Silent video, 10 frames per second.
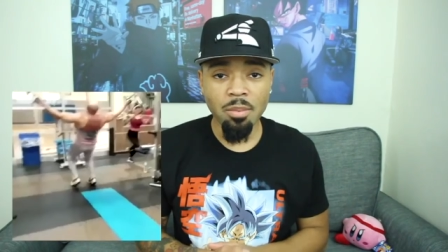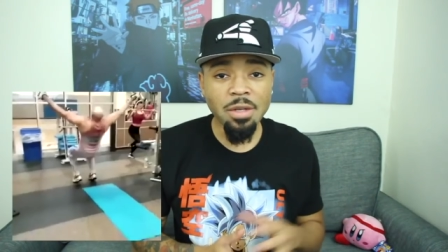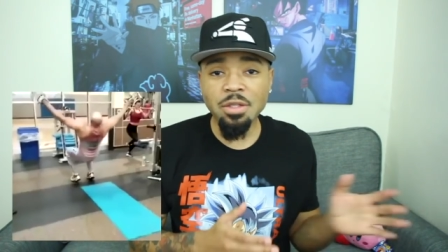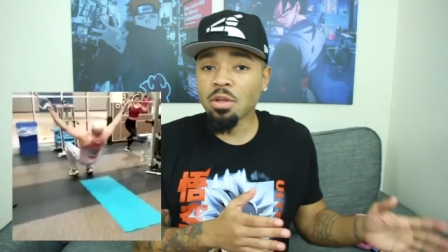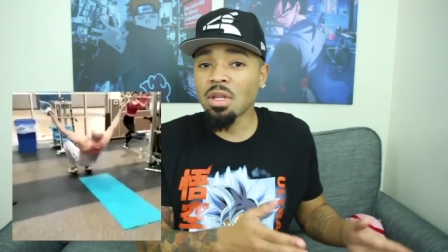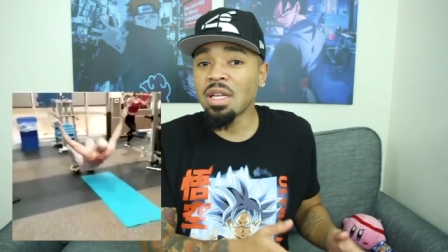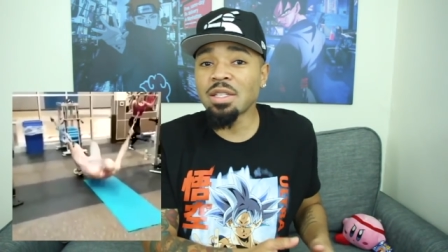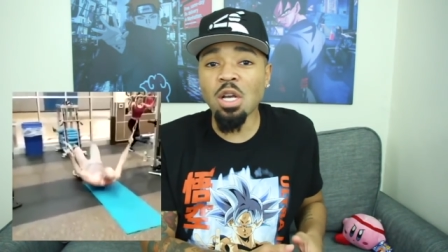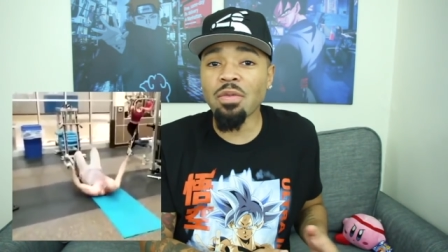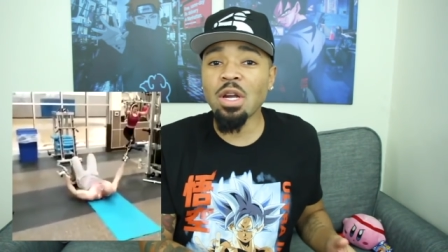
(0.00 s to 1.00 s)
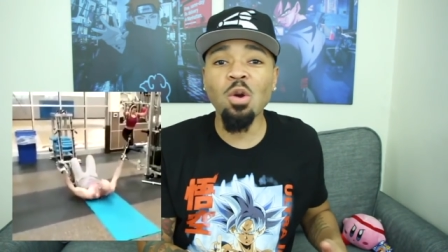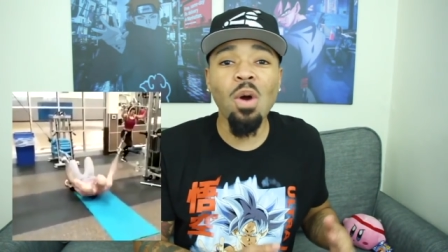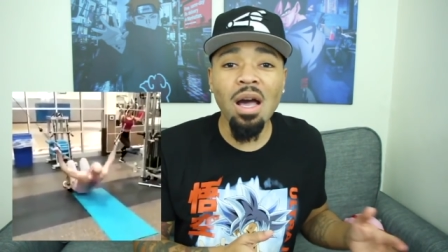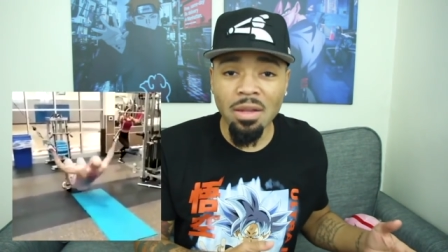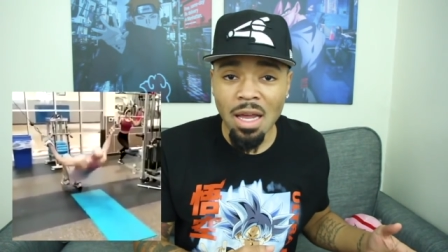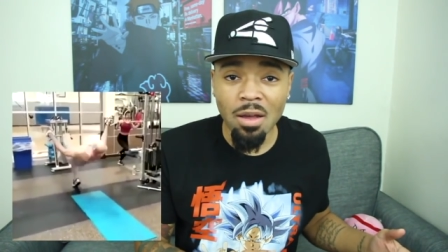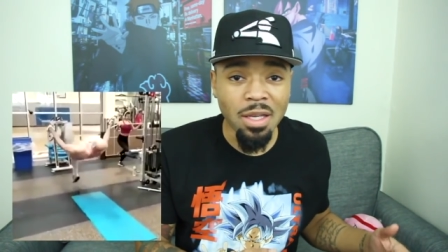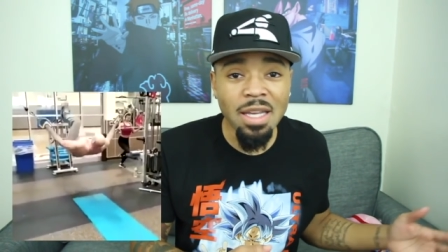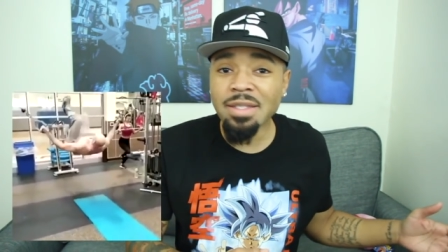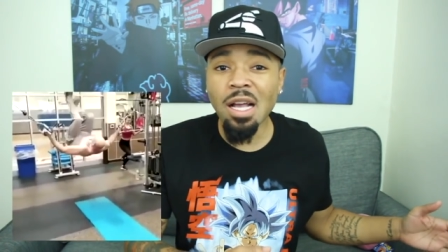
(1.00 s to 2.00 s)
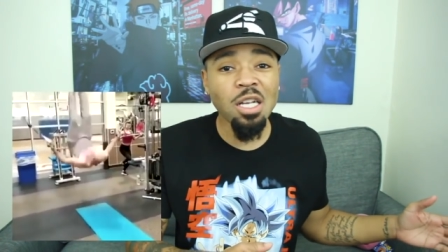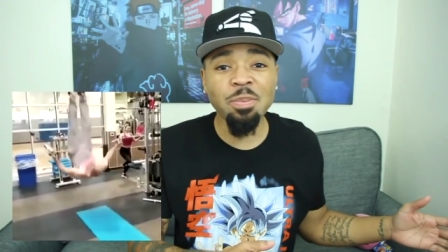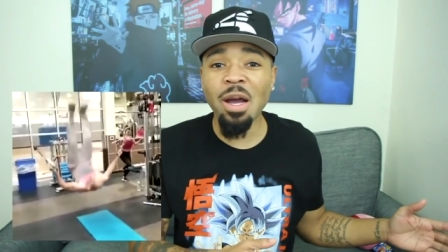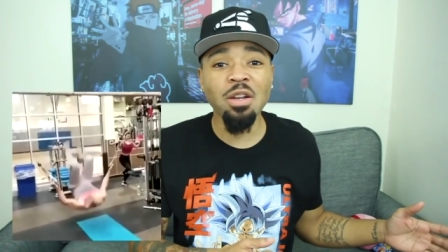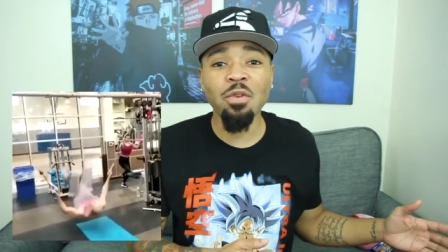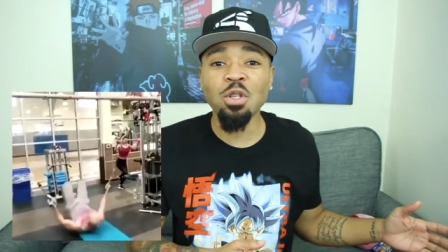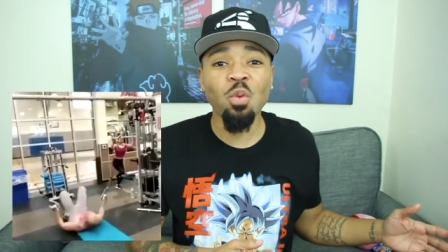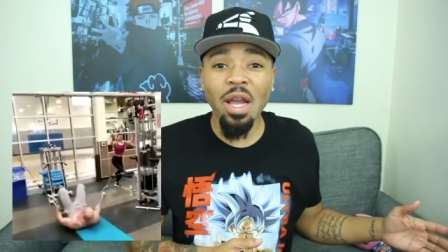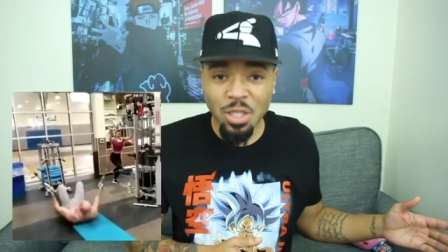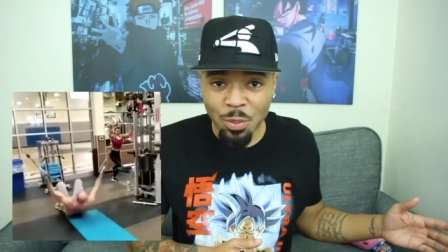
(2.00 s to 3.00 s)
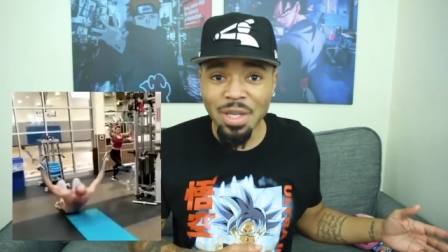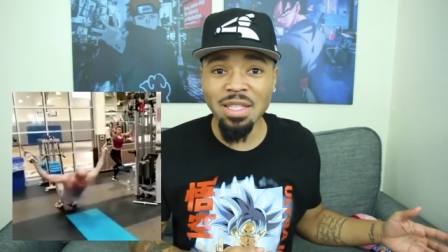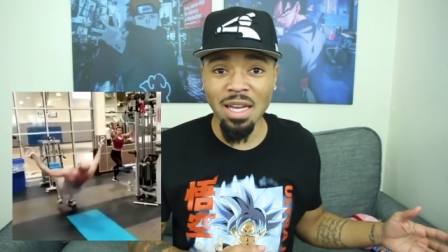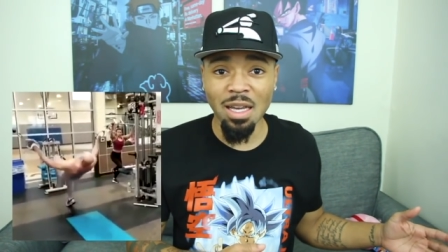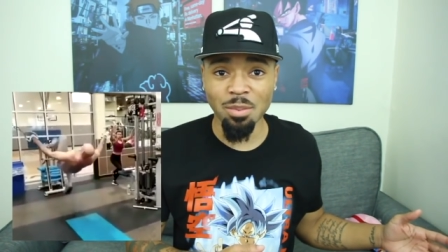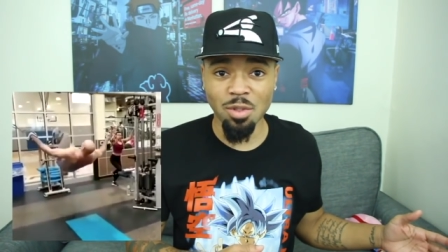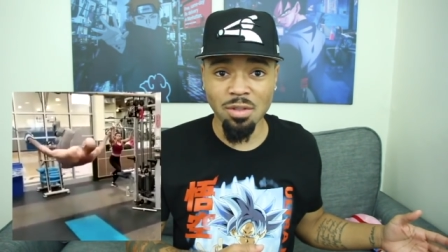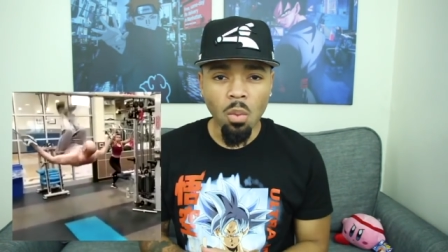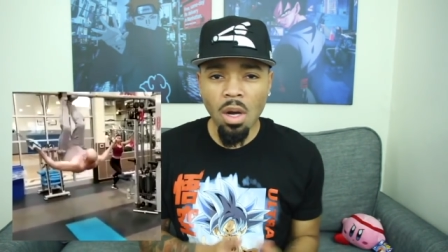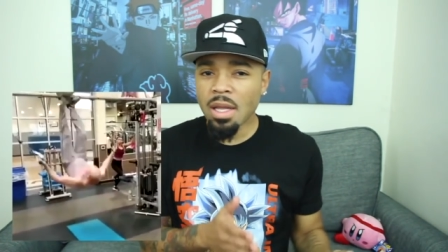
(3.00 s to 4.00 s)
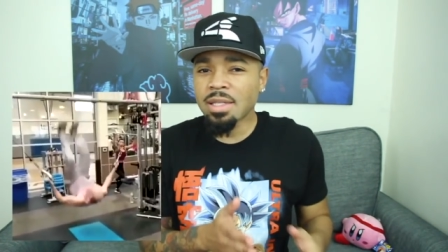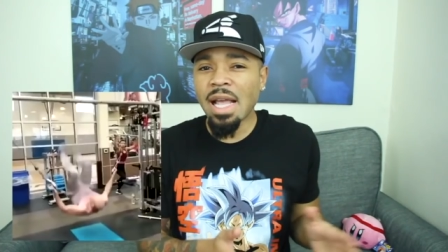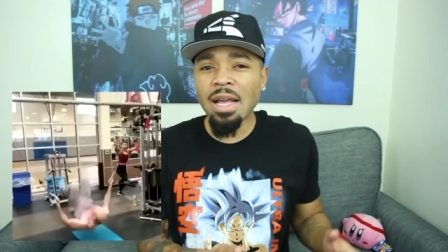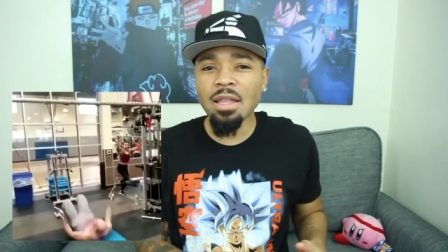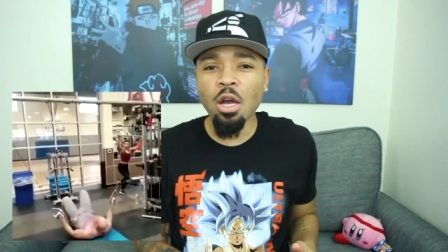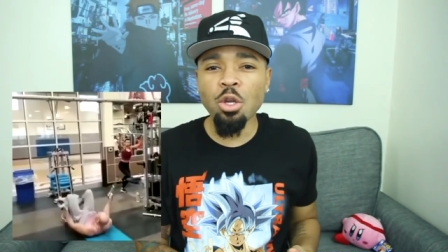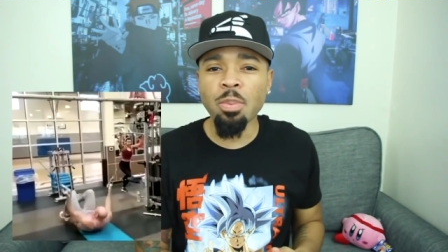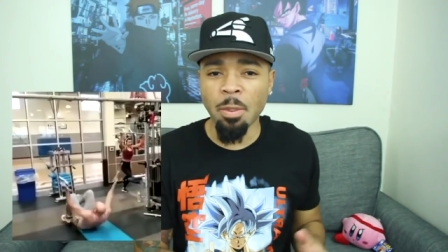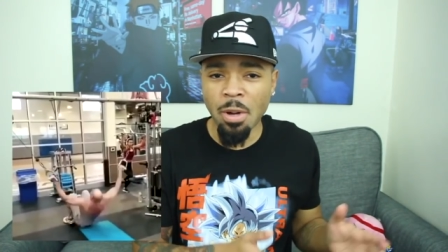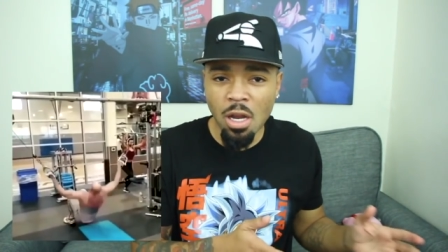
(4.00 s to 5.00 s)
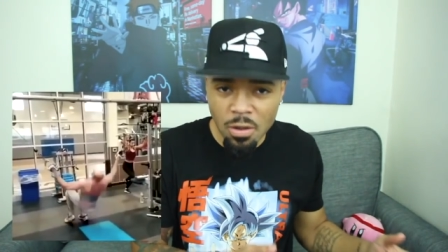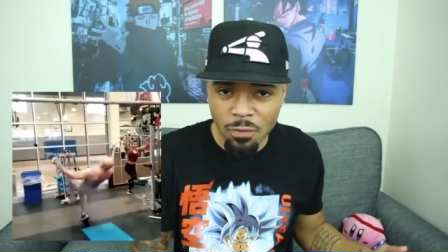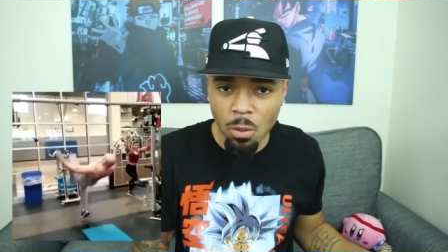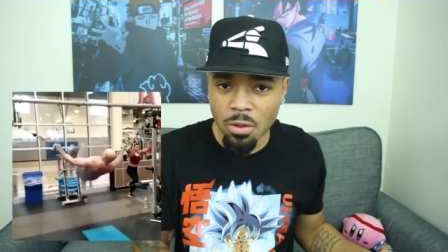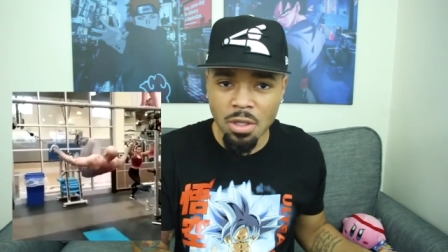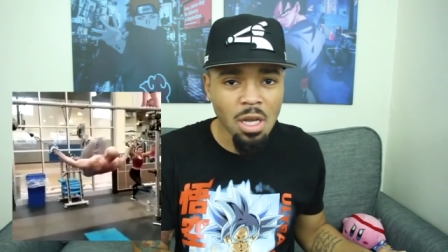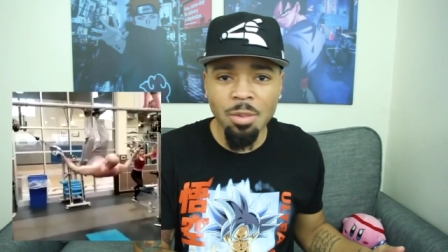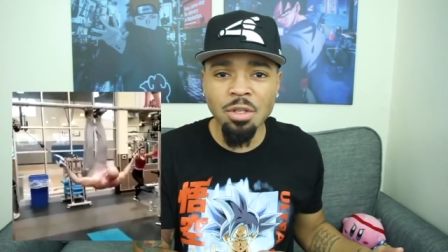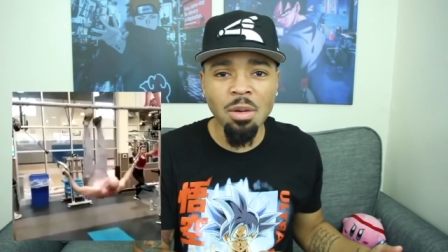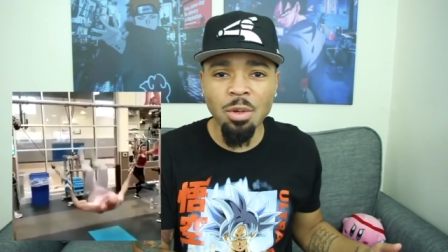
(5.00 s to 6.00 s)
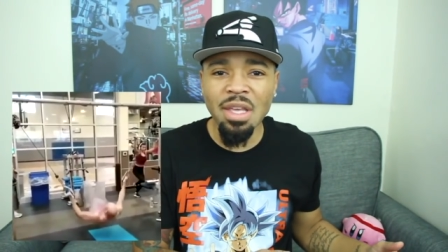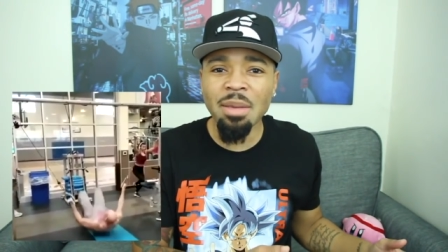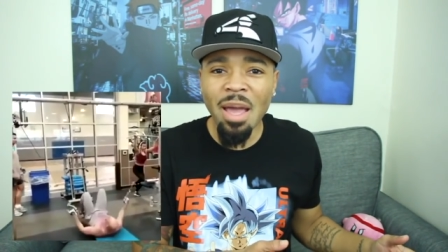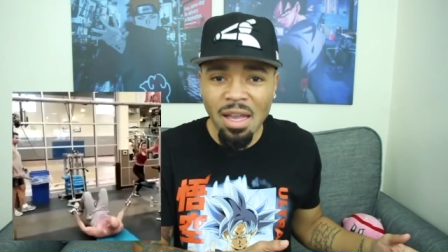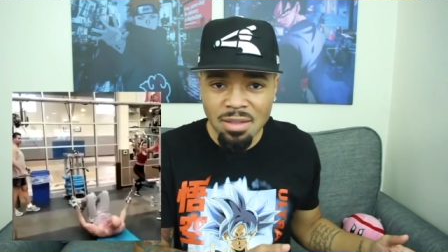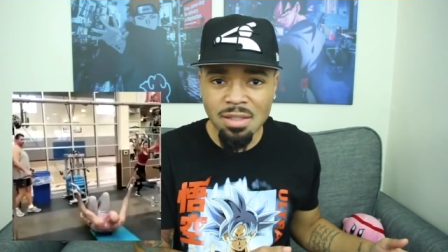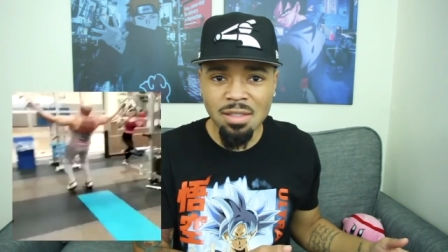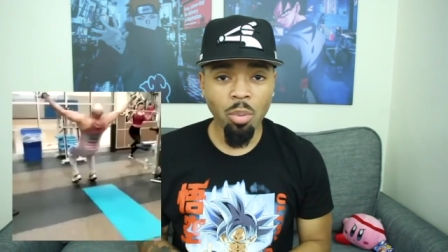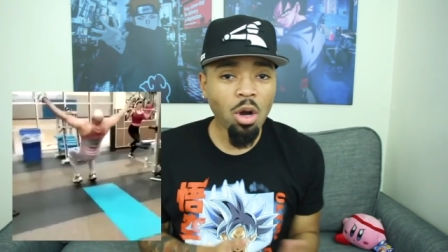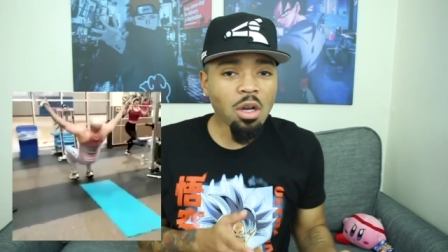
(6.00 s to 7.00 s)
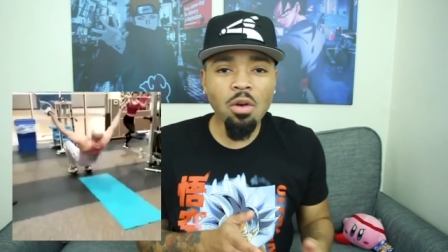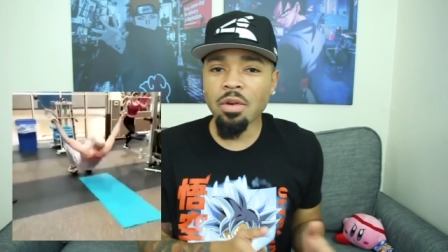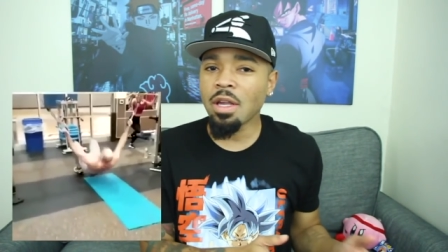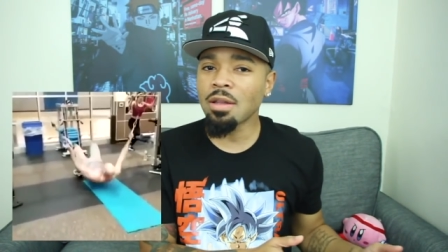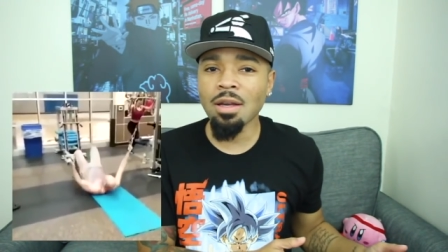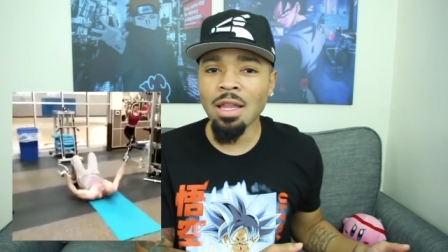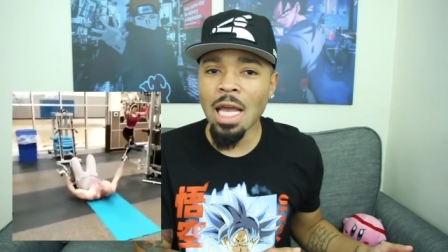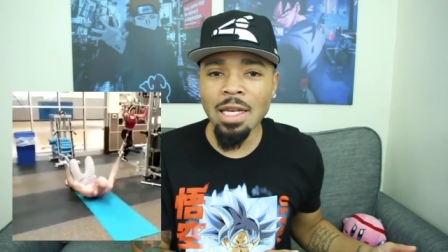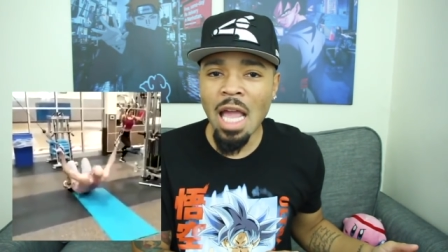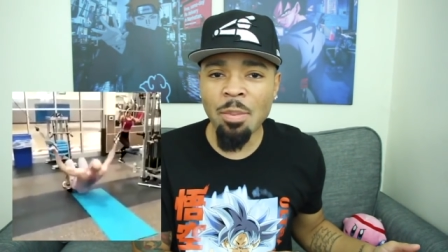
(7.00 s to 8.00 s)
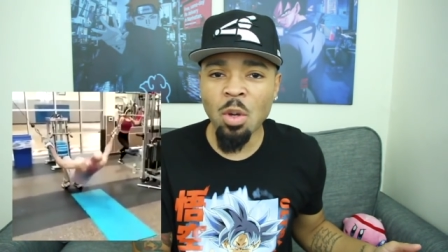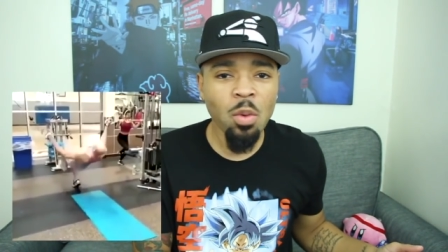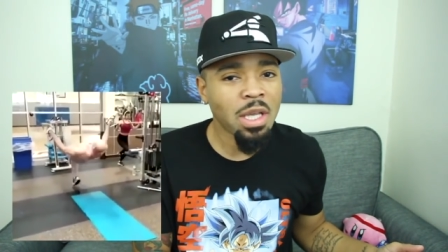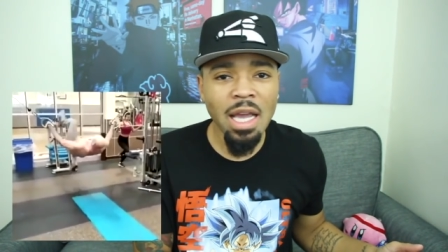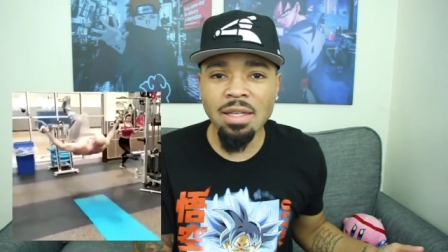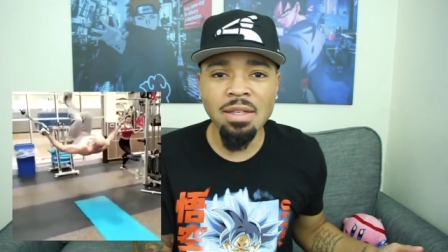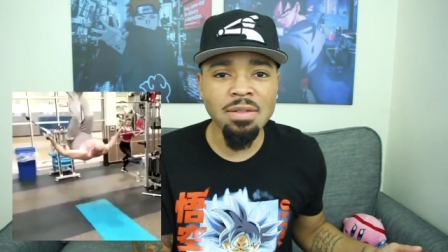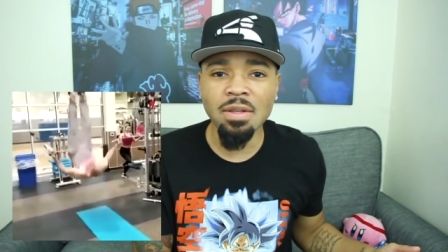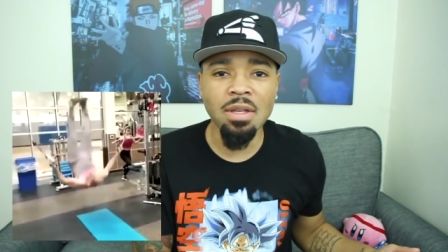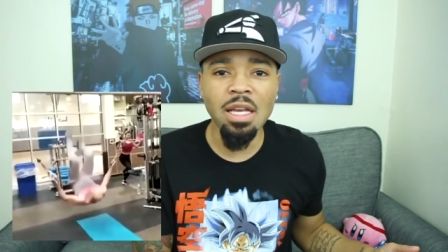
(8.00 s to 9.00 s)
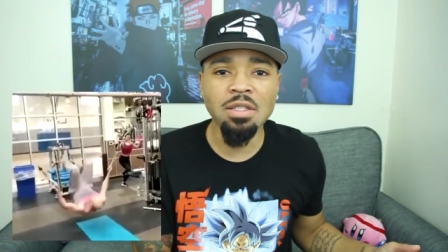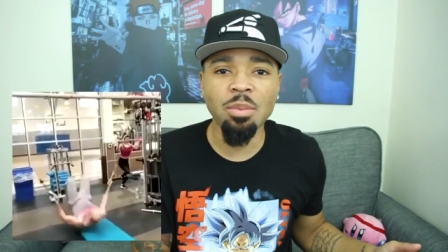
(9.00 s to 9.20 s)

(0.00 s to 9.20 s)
Mister Clean is over here wilding out. He saw Spider-Verse way too many times. What exactly are you preparing for? The W W E mats? Boy over there looking like Nappa when he got sent to the next